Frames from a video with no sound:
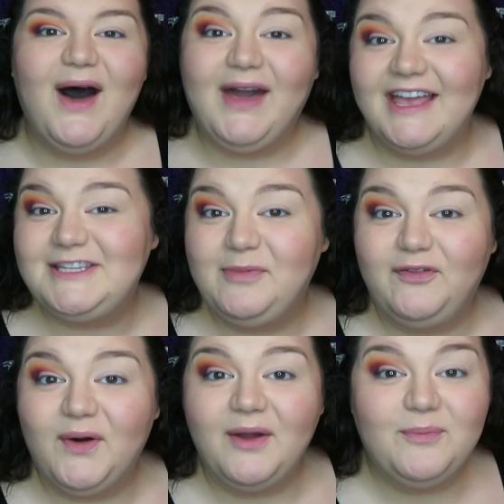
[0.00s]
Okay, so
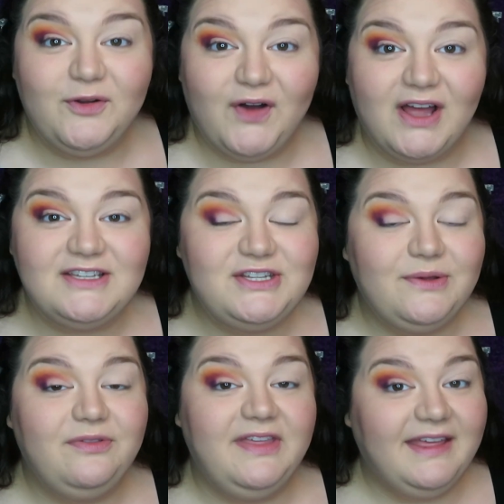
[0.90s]
before I move on
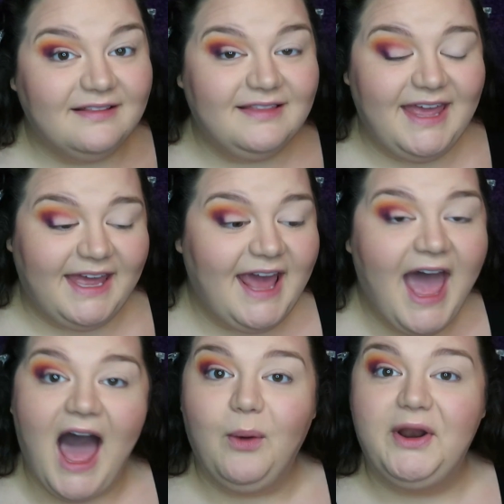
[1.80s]
to the lid,
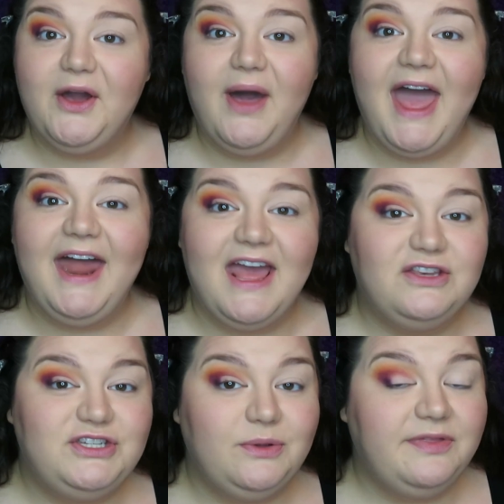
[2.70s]
I wanna go ahead
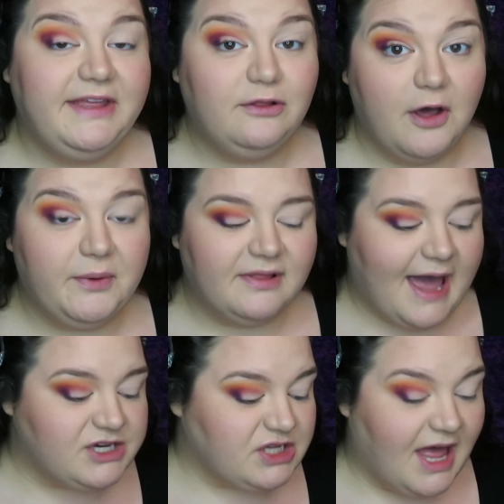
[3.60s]
and do the lower
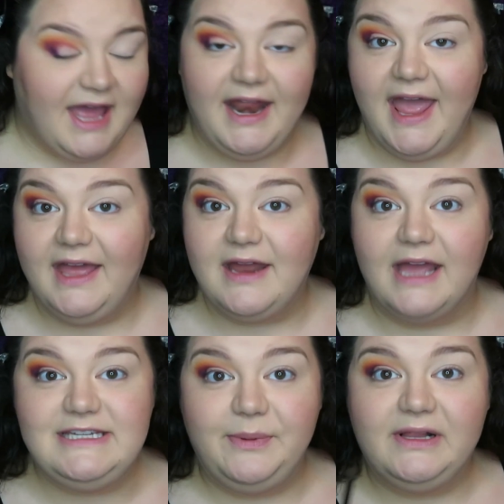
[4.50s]
lash line, and
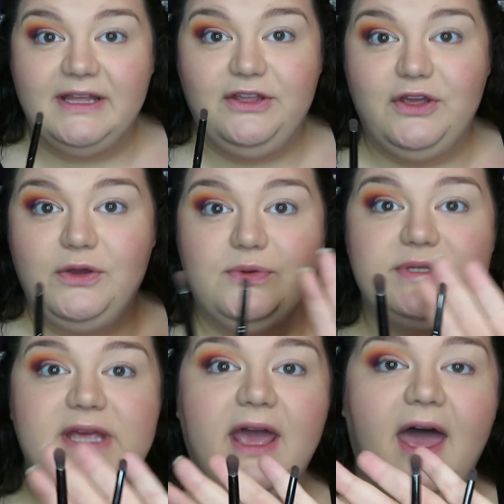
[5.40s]
I typically
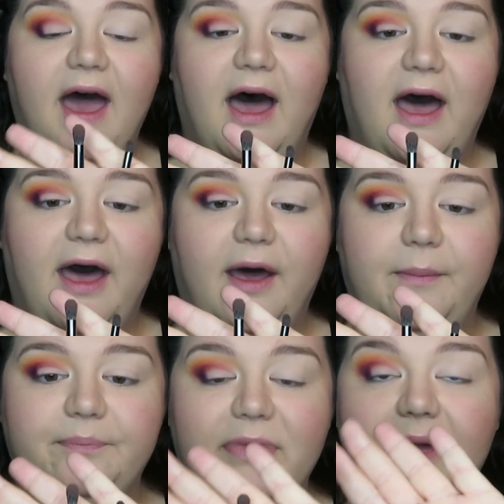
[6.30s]
use
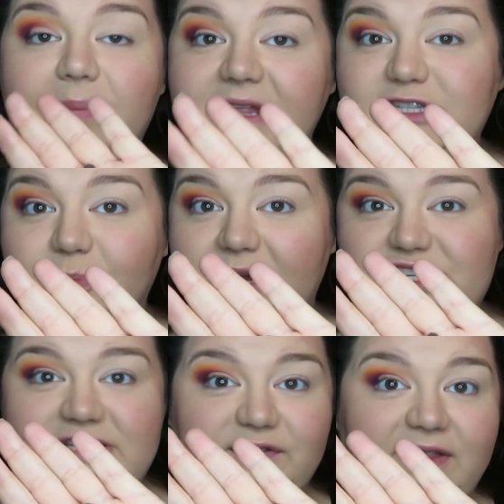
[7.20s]
pencil
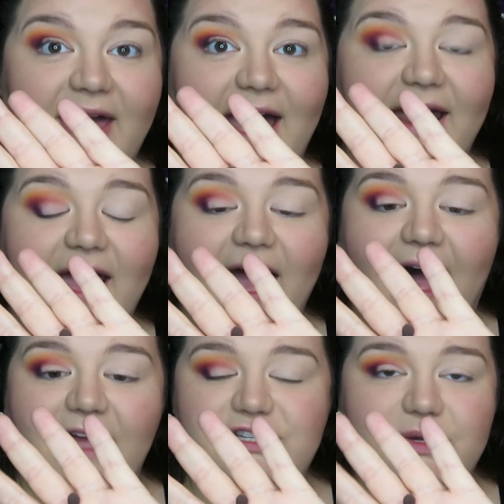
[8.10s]
brushes for that.
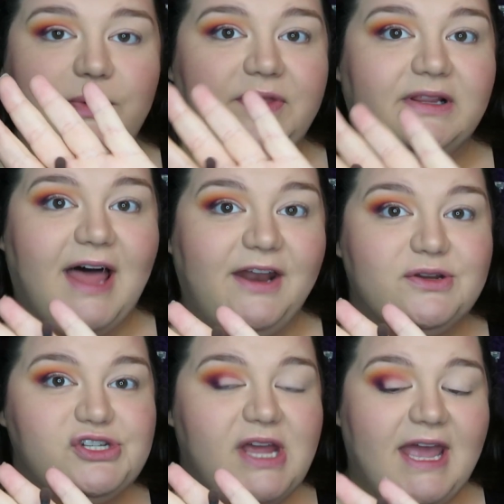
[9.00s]
I do the
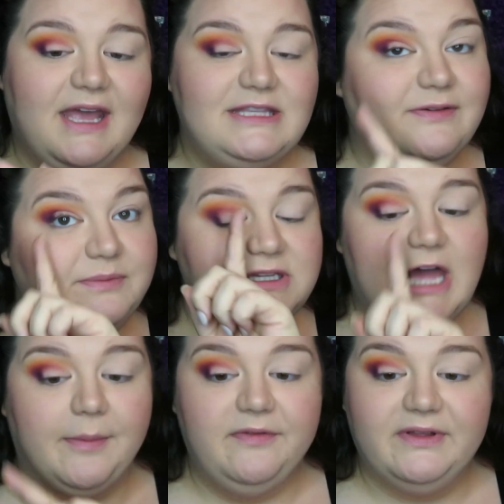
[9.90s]
lighter shades from the
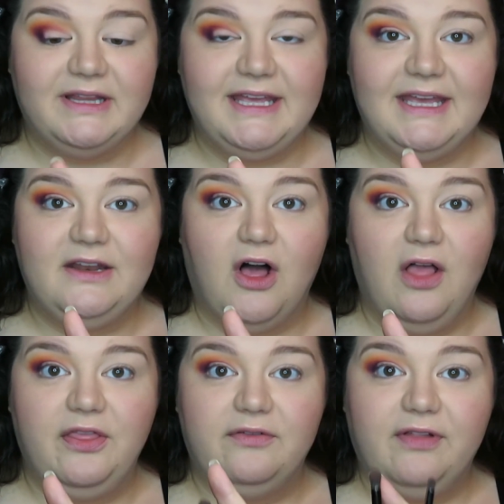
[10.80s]
top of the lid
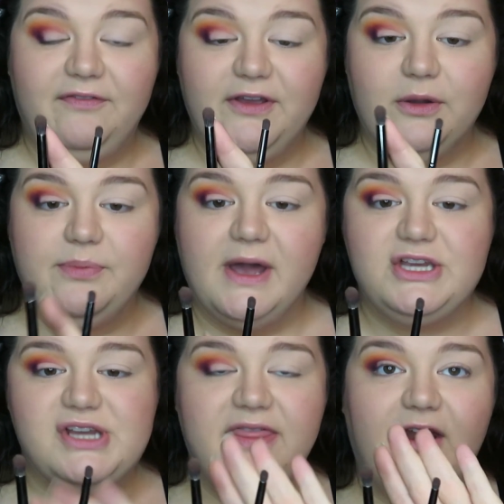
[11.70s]
on the fluffier
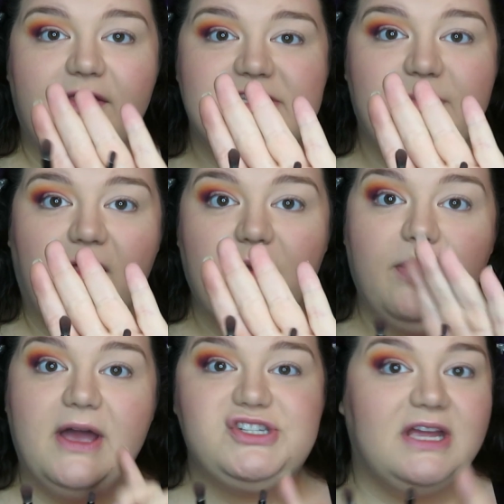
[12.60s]
brush, and then on the smaller
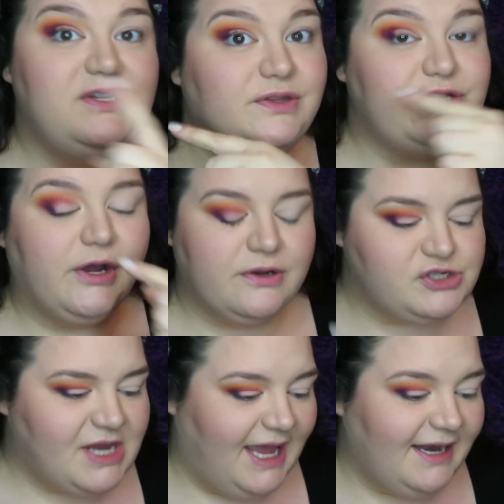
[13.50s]
brush I do the darker
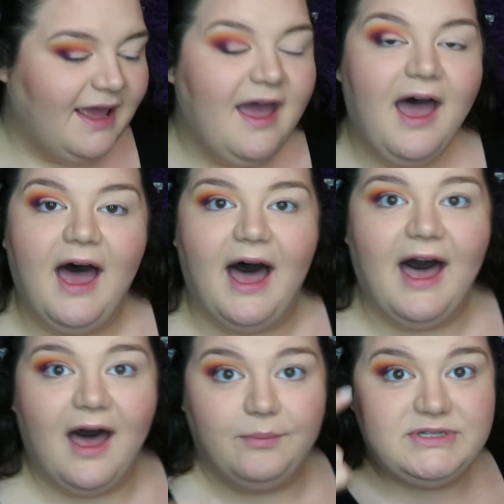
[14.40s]
shade
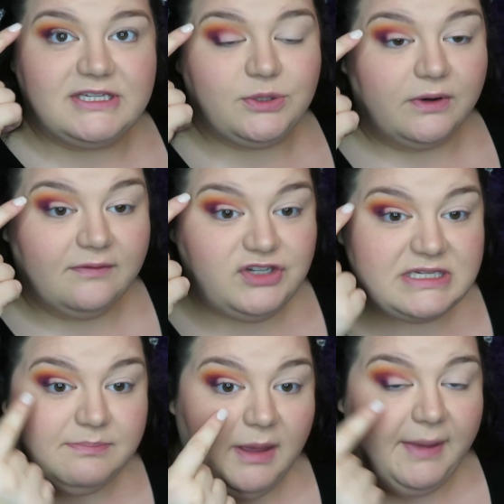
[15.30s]
to sort of
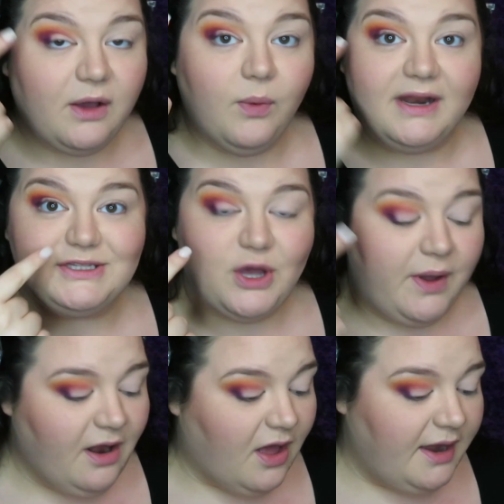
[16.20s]
just mimic what is
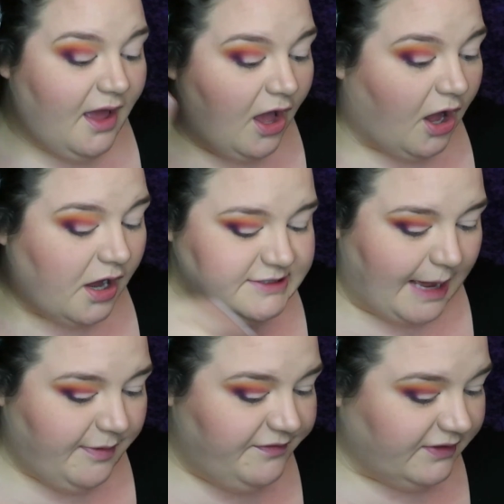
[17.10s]
going on
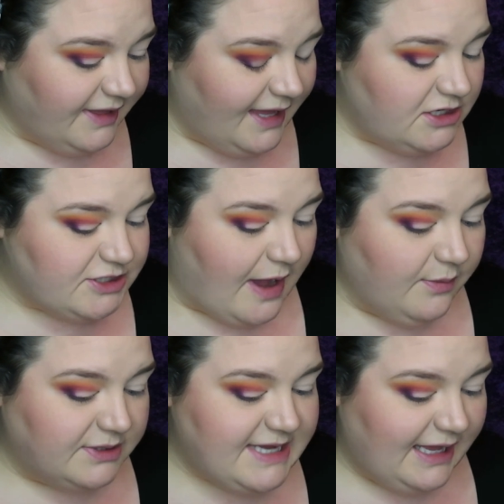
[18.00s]
top of the lid. So
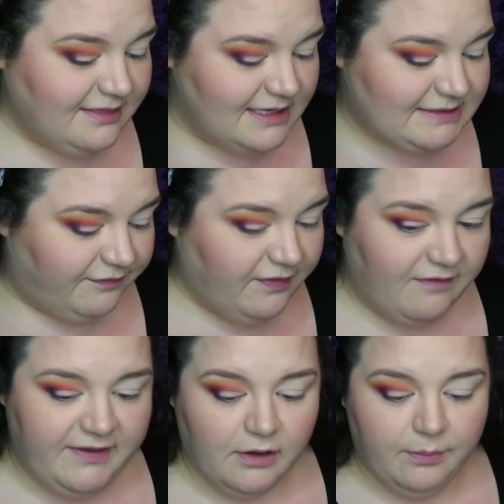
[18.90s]
I will take this
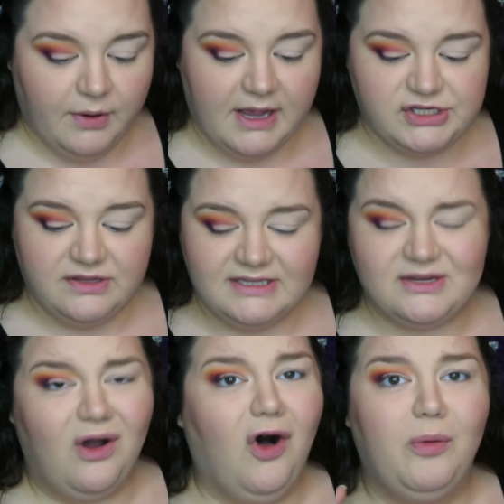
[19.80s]
fluffier brush. These
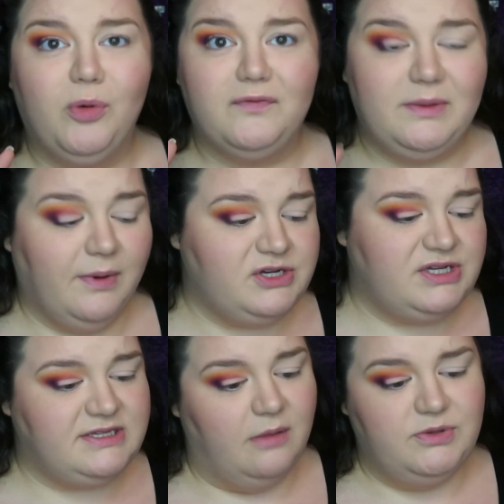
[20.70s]
are all Morphe
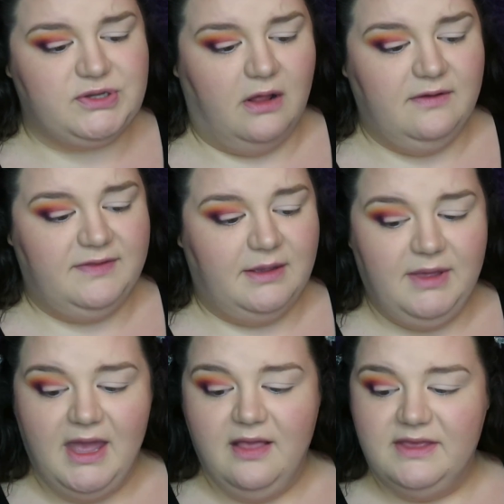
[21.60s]
brushes, almost all of
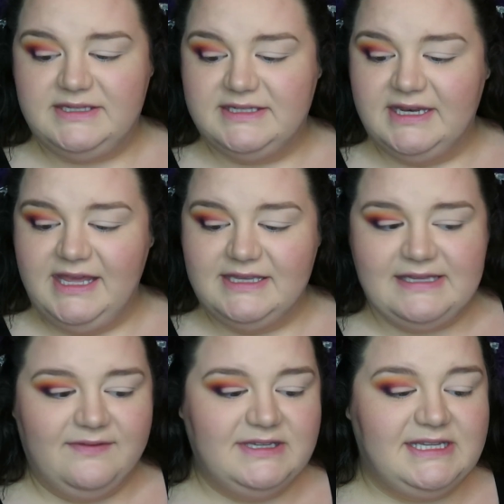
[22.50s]
them. This is an
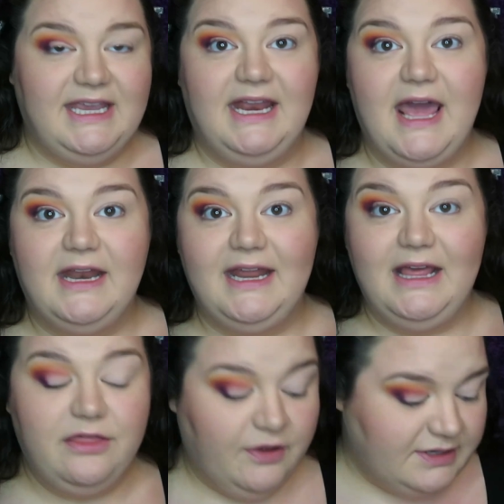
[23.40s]
E17 and an
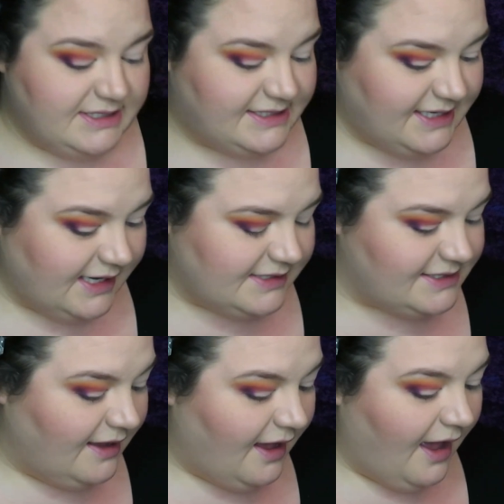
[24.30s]

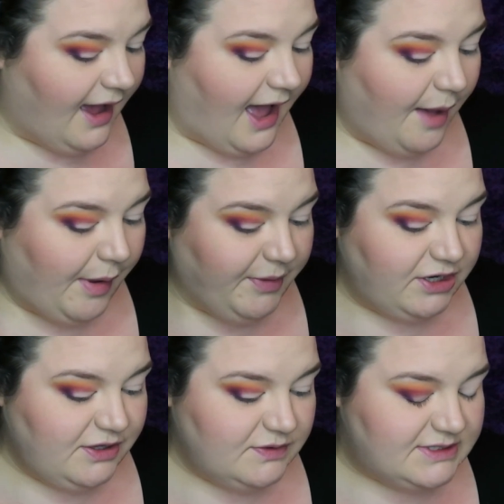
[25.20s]
E36. I'm
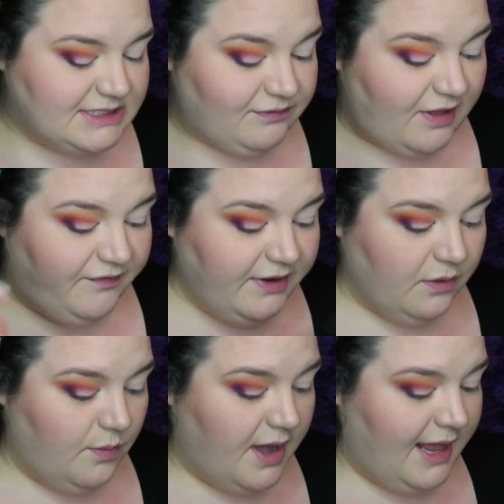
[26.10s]
going to use this
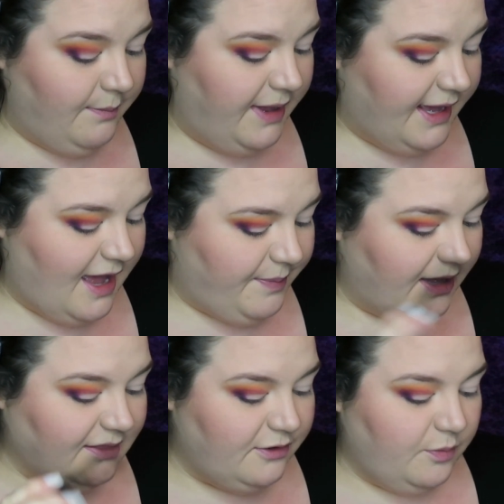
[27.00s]
fluffier one and pick up
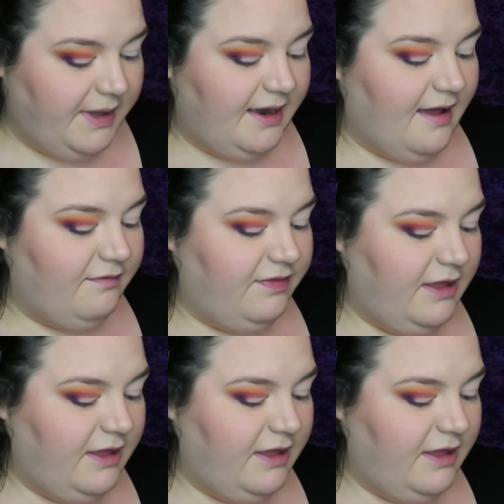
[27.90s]
a little bit of